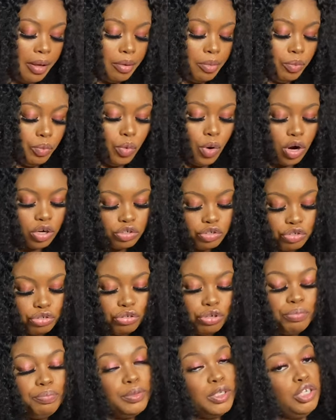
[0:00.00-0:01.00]

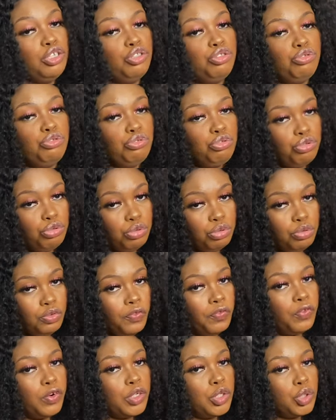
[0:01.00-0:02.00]
wardrobe into two
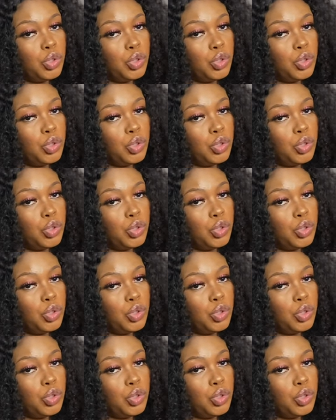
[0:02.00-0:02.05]
for